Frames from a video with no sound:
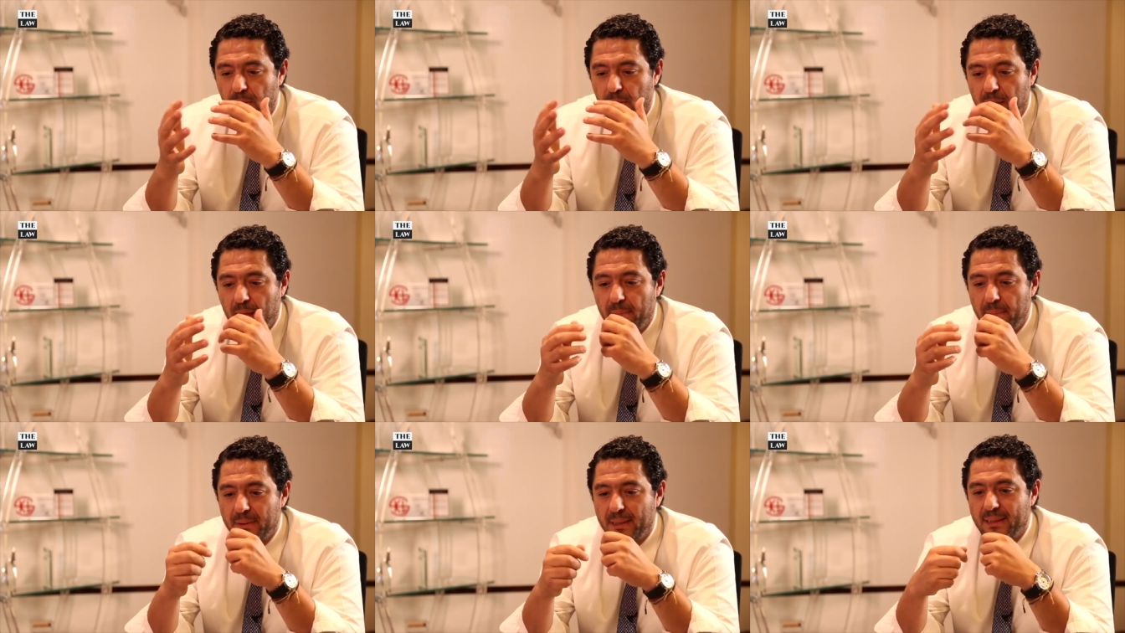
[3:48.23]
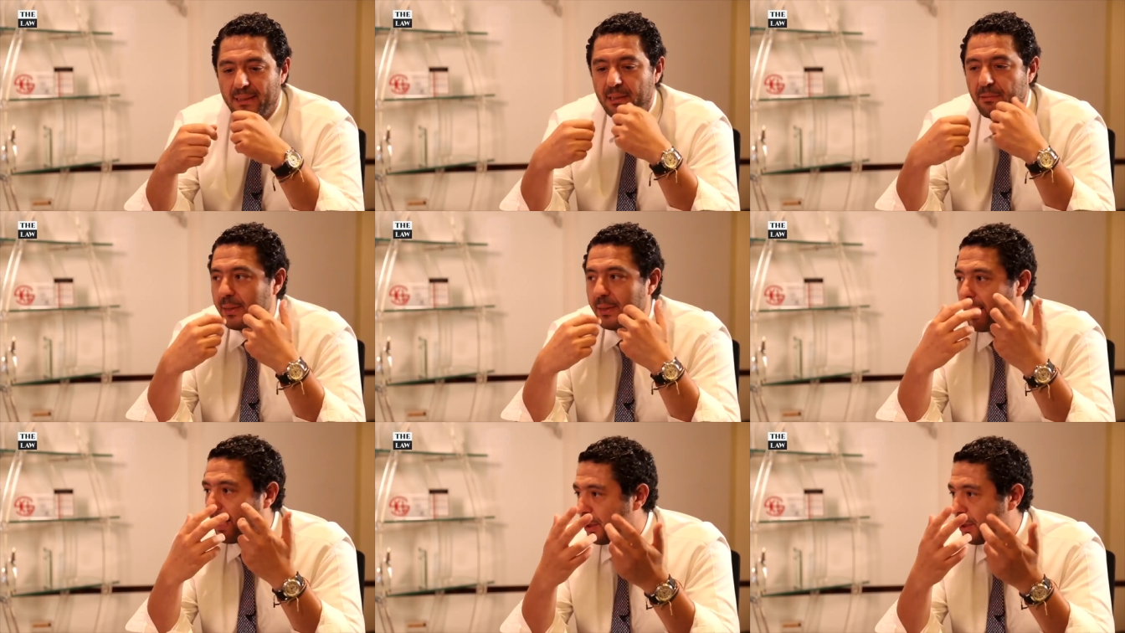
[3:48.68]
comes as
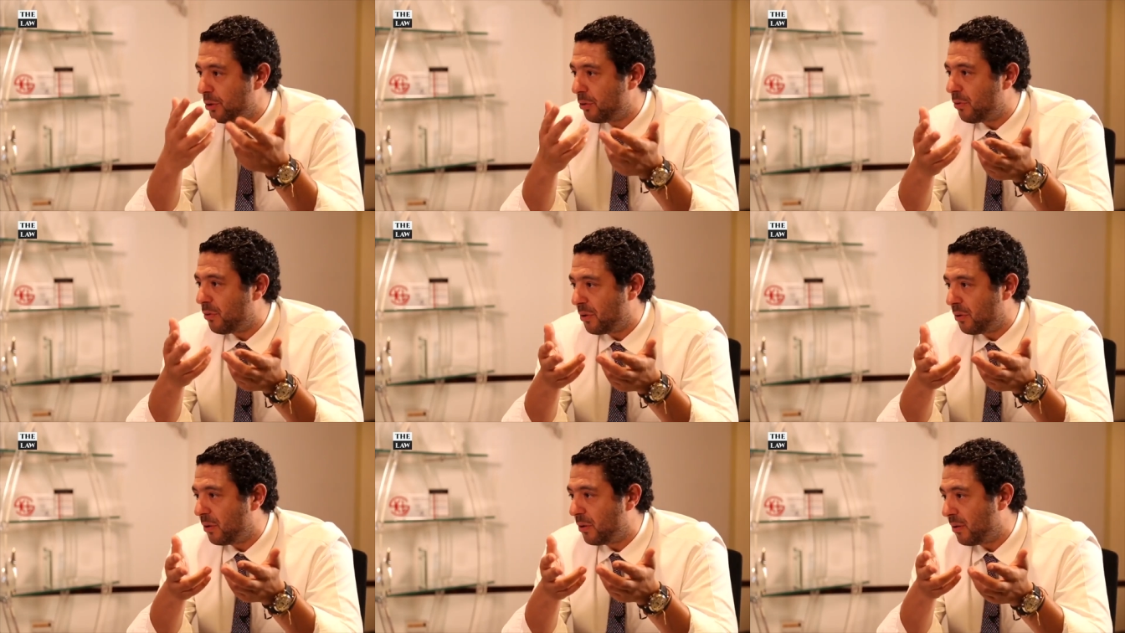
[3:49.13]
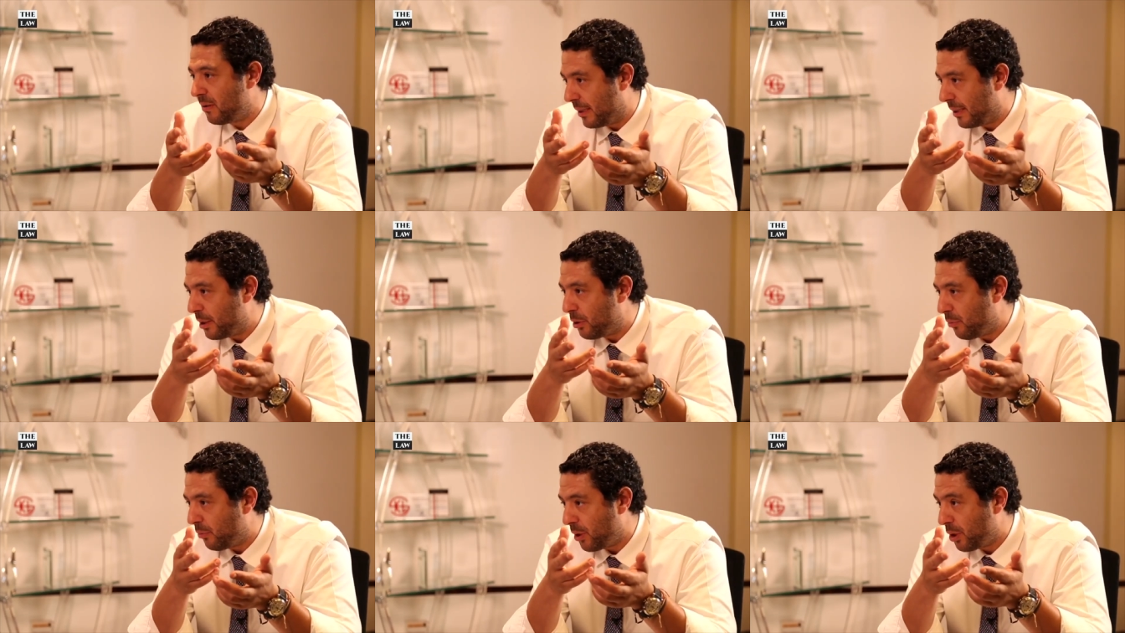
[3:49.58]
a reaction to a certain
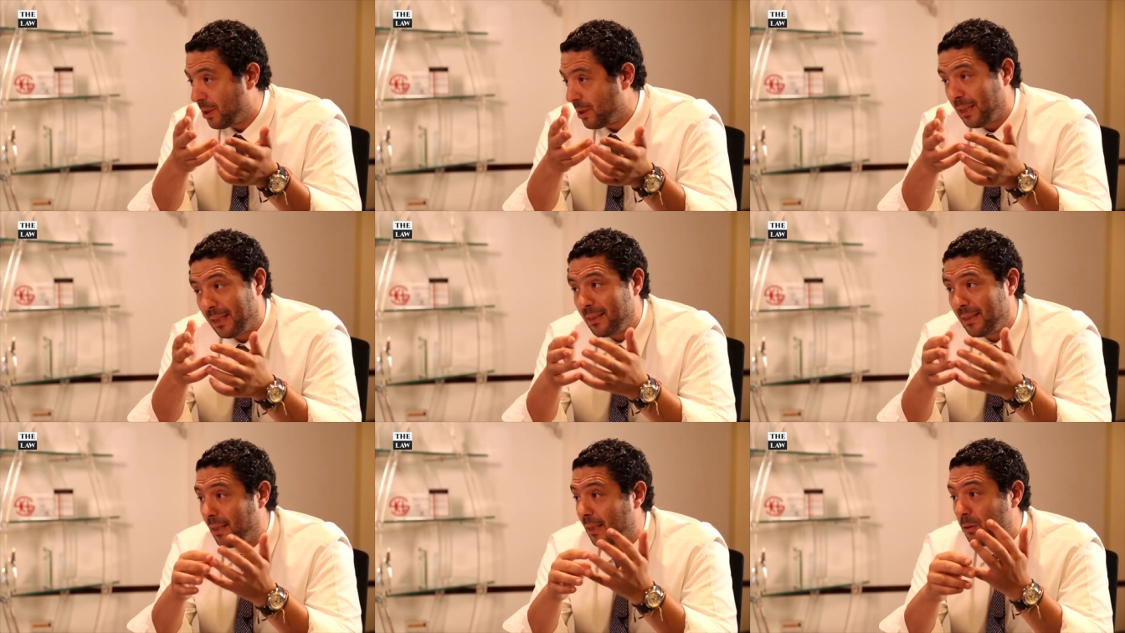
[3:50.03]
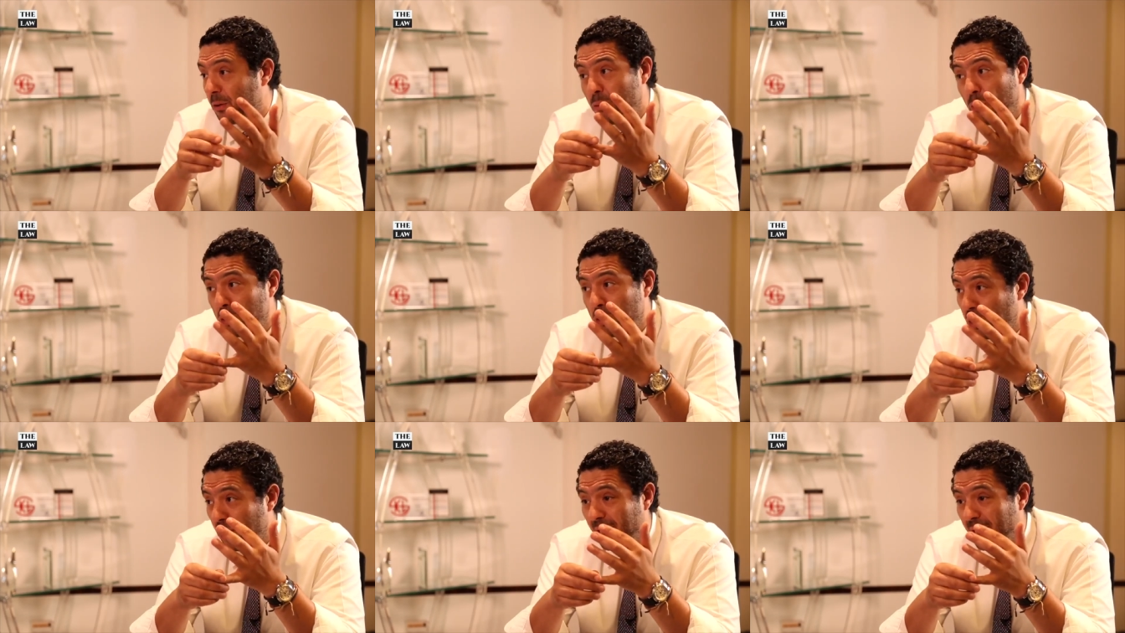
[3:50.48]
situation, and then
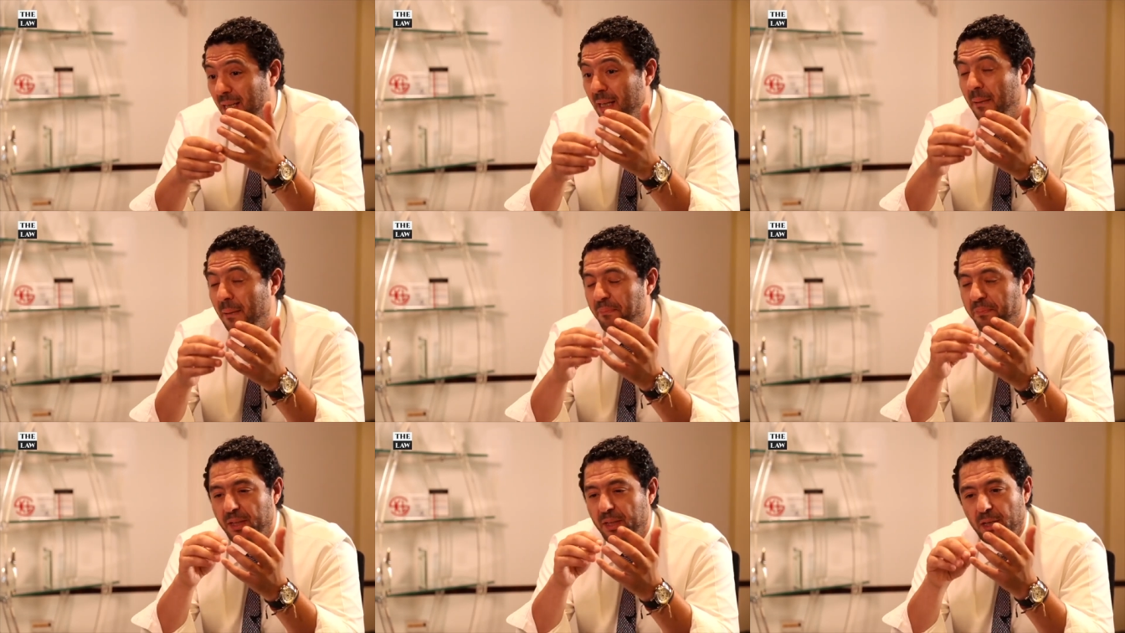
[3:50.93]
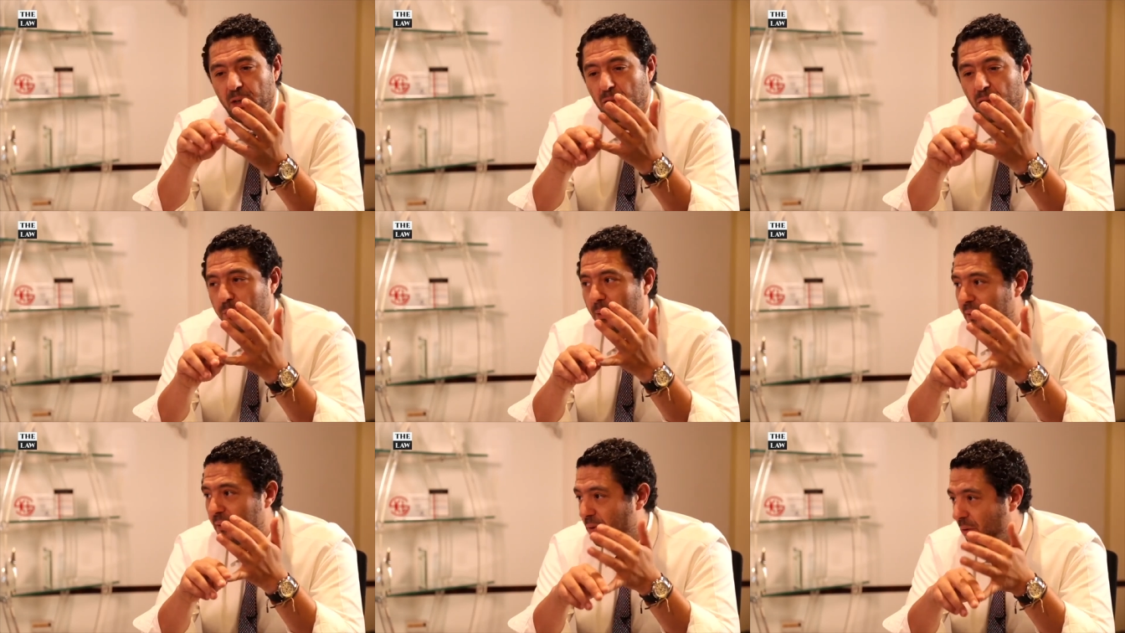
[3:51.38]
usually they're
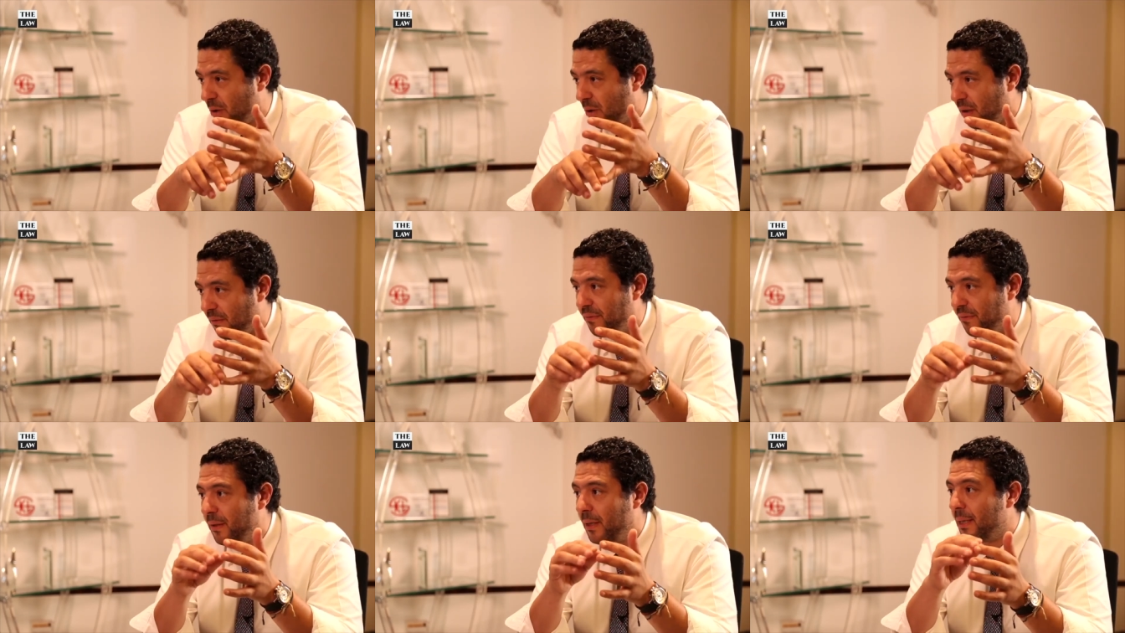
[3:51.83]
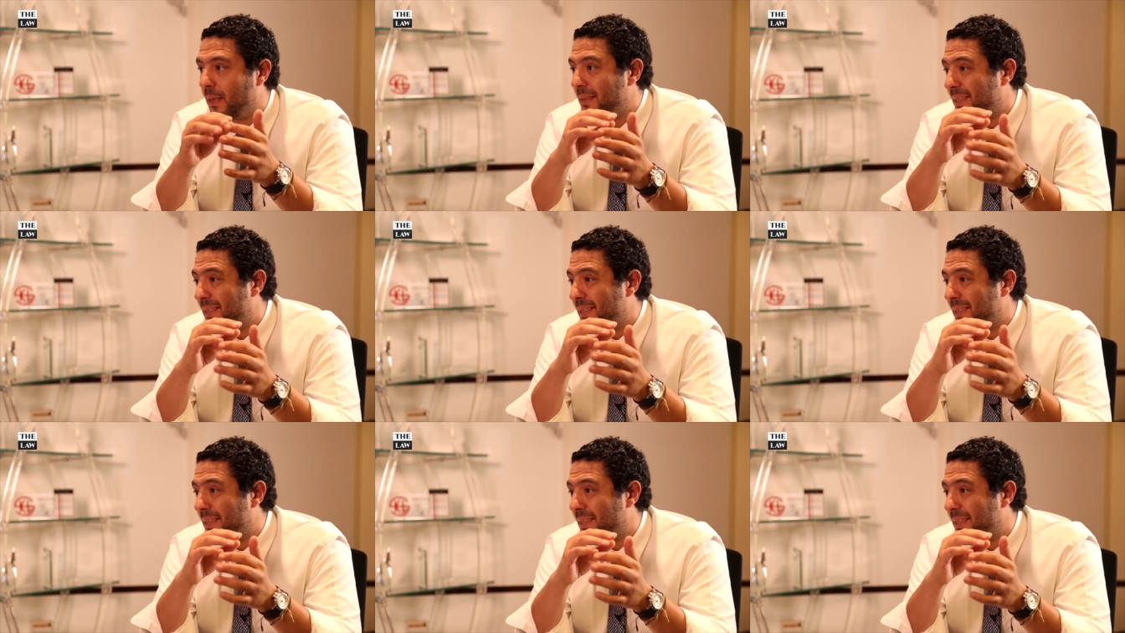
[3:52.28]
not well thought of.